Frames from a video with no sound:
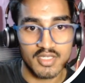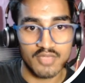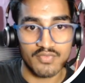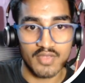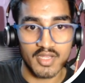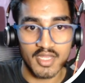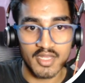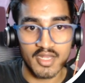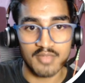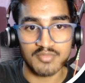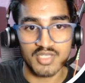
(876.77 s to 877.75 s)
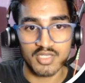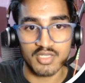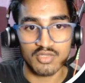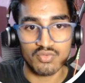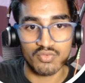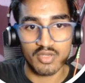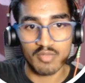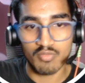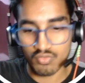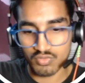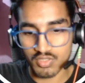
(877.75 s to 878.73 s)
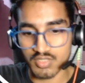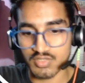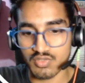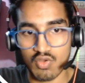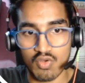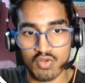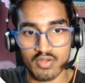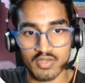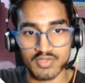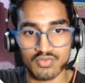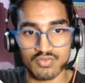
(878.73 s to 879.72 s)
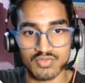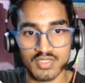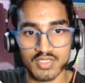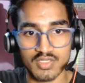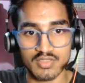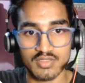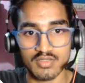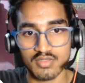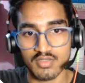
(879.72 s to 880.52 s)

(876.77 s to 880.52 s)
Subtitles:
If again I am checking to remove this all resources